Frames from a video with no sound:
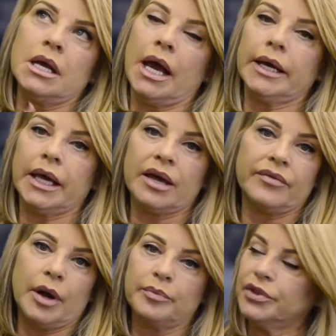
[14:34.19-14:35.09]
I gave
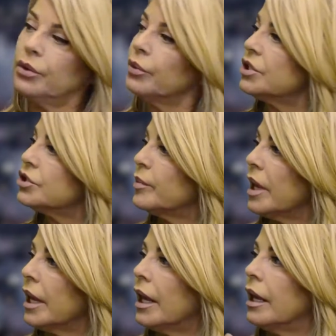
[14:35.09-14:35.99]
up the rich
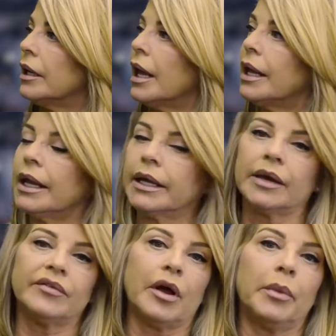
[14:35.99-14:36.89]
man, and I
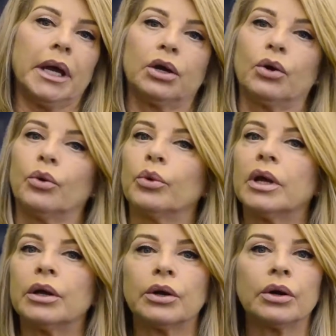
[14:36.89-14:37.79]
gave up my
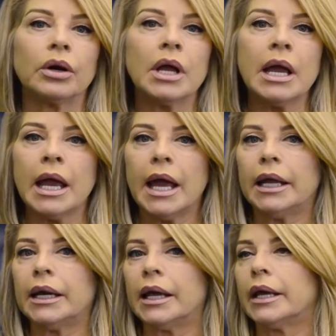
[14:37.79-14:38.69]
career,
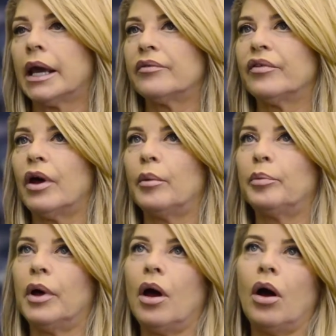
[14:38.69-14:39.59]
and I gave
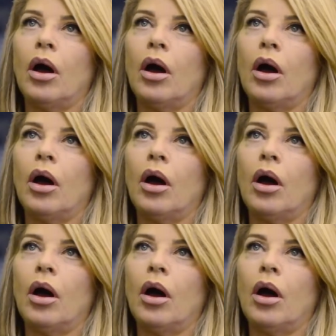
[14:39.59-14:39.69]
up